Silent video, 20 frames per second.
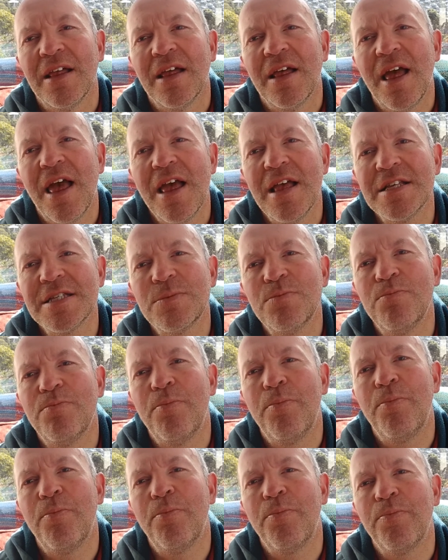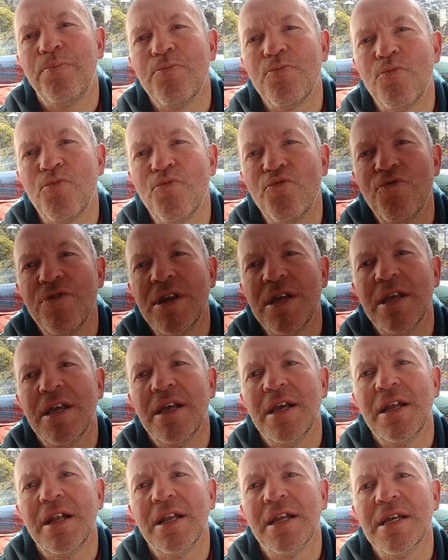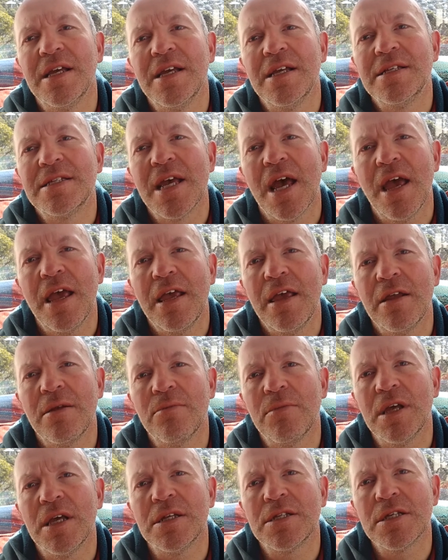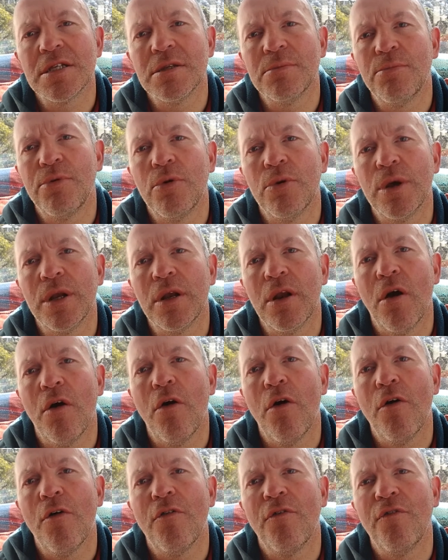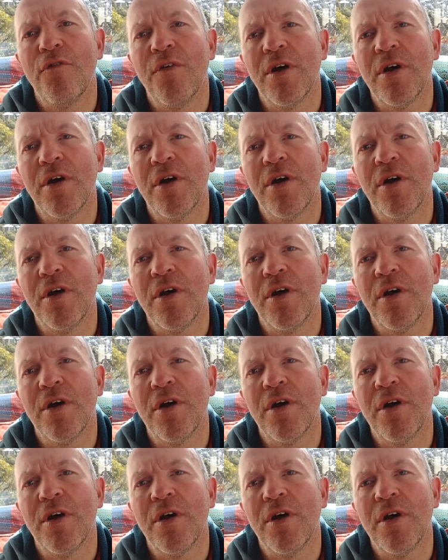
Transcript: has really taken me to the point of